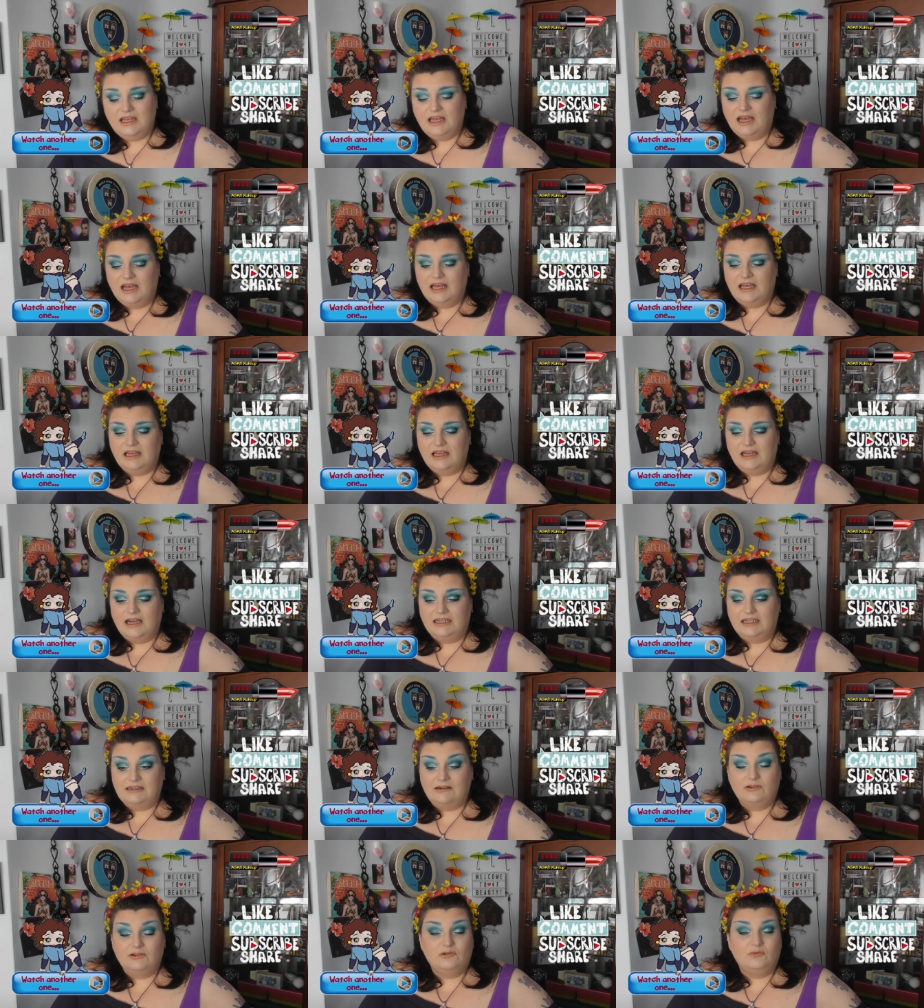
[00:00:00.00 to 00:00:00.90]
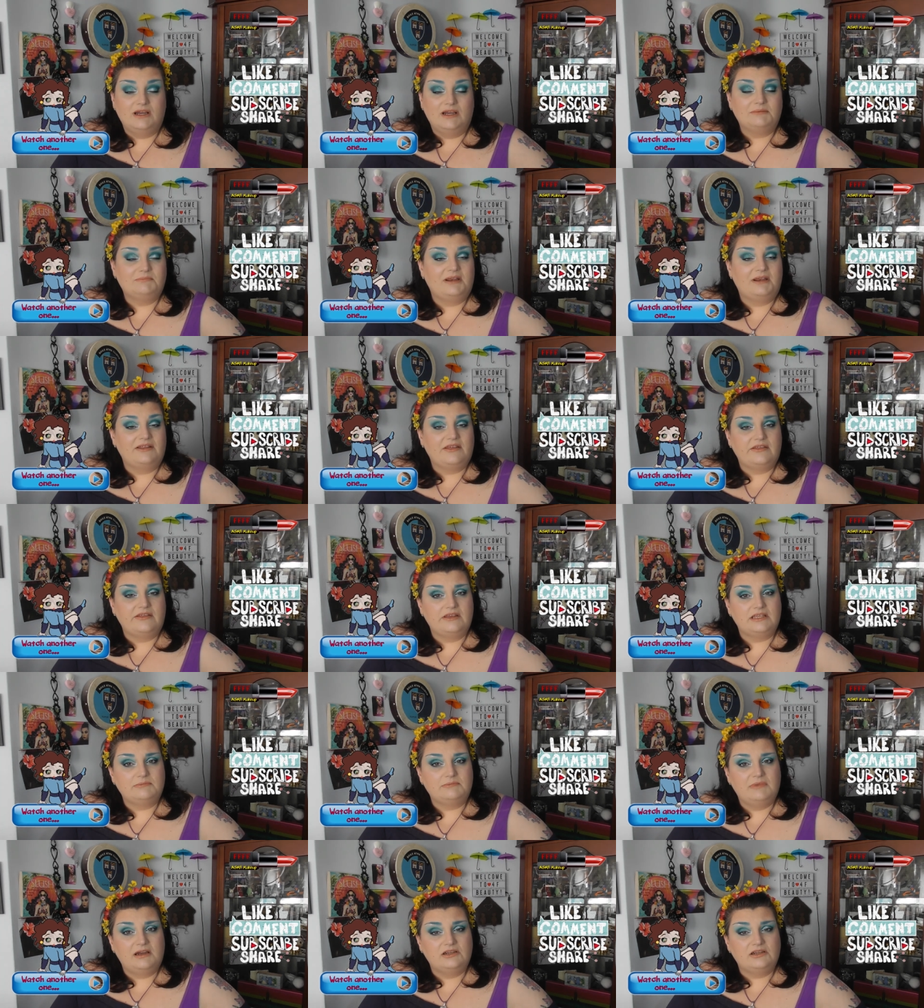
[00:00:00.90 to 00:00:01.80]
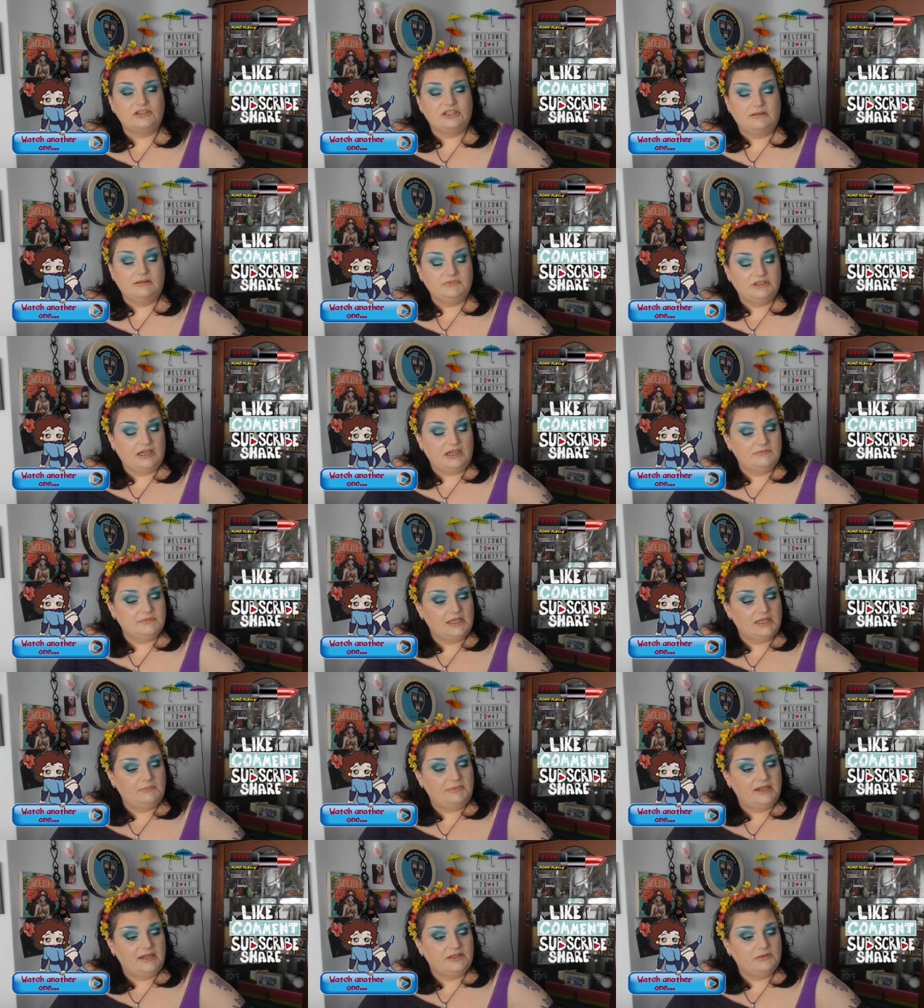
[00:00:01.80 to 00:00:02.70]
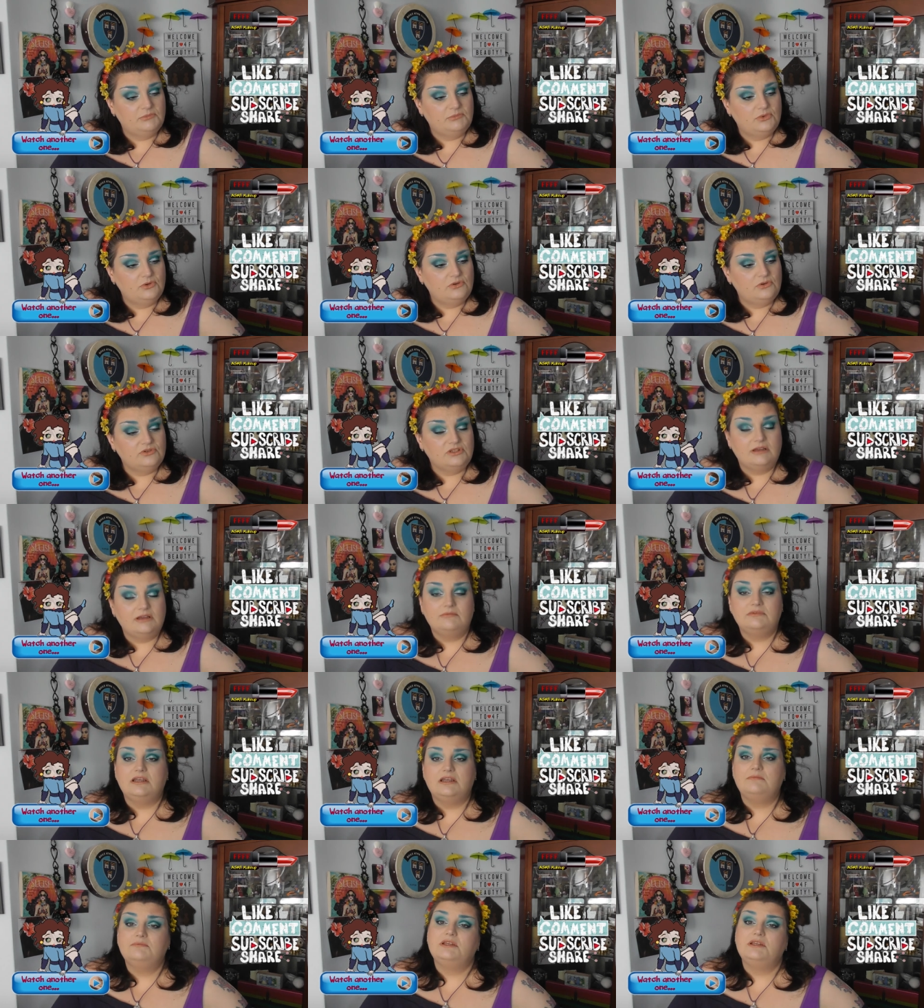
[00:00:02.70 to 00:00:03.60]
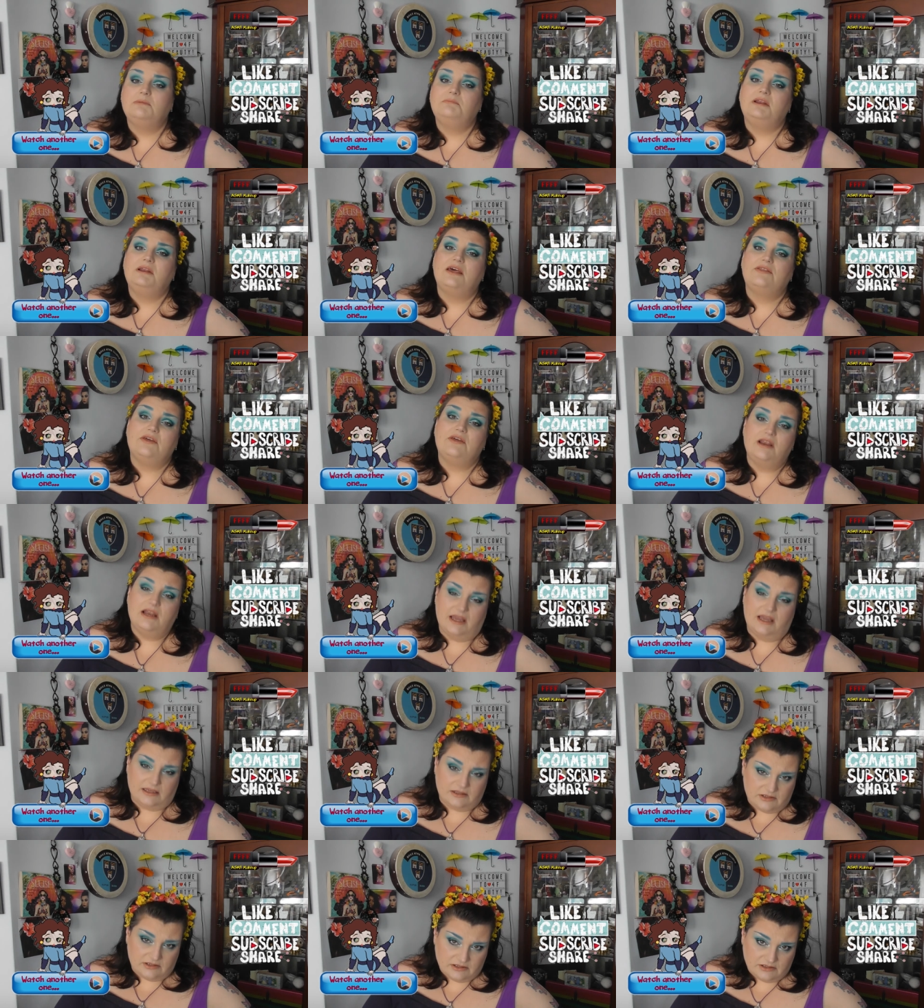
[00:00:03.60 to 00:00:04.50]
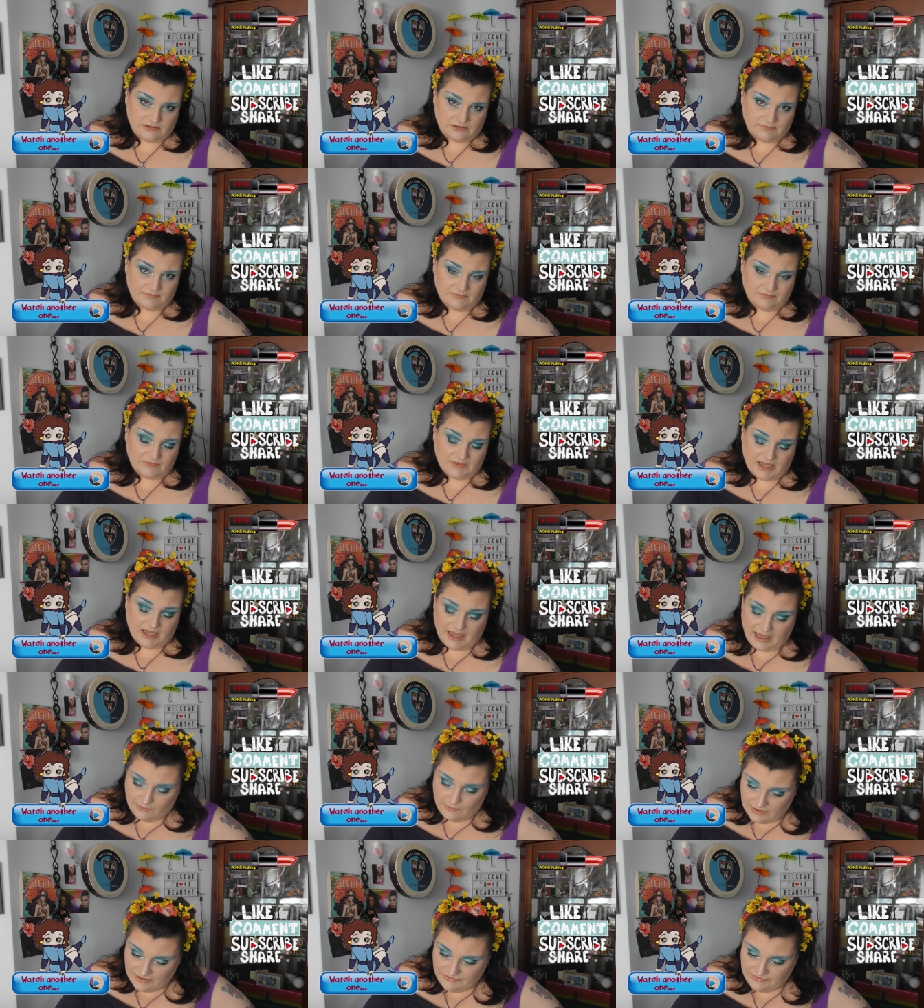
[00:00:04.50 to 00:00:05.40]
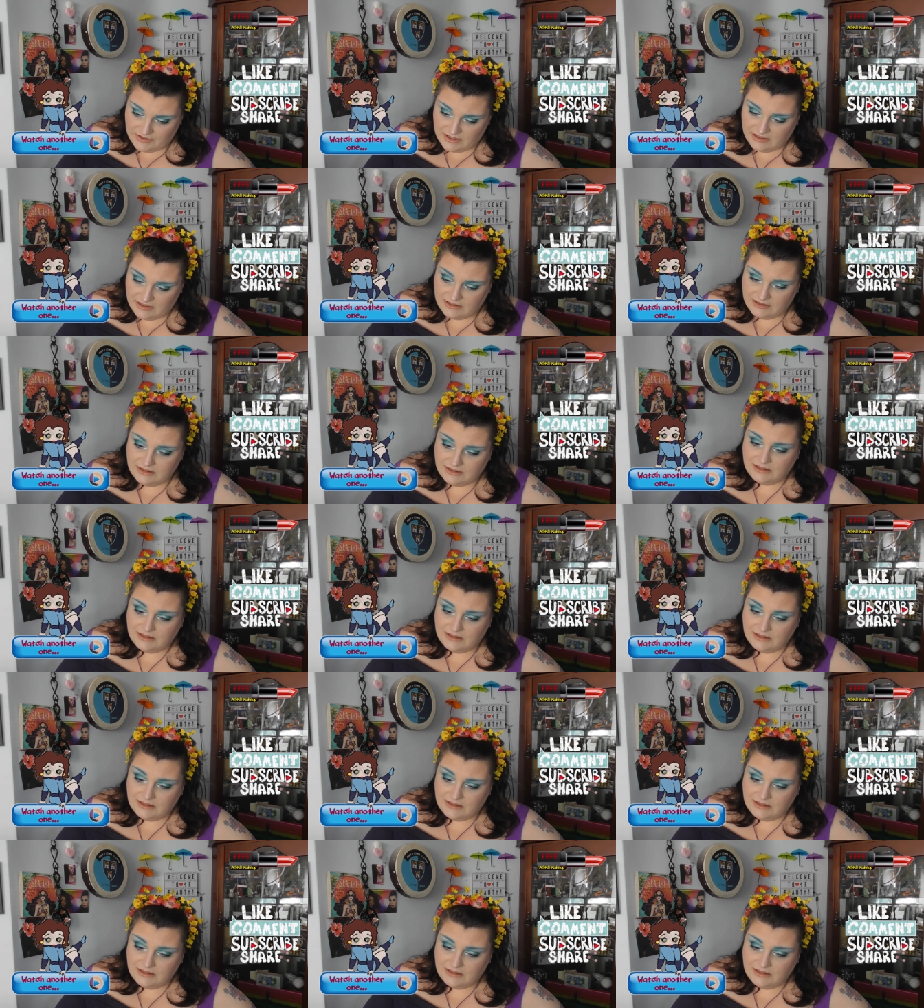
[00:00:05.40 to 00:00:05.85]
Uh, I don't always blether this much. Sometimes I blether more, sometimes I blether less. However,